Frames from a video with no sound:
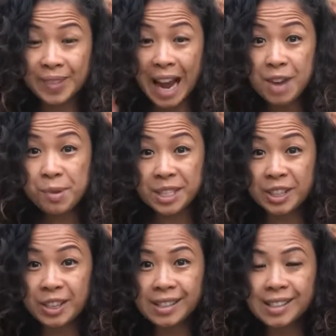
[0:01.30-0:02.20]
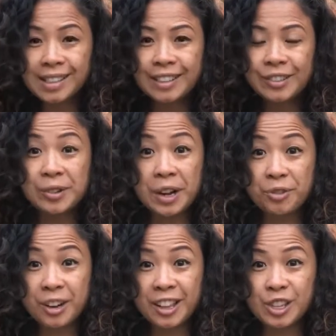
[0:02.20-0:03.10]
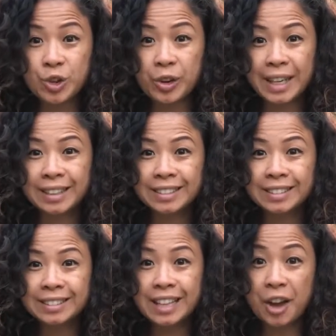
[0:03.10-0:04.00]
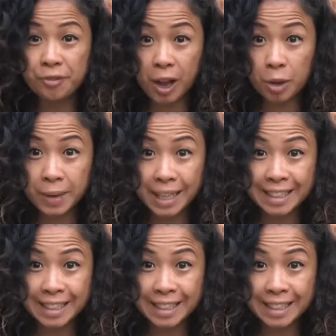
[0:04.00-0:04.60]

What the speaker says: Hi, boys and girls. Ready for another story? Follow me.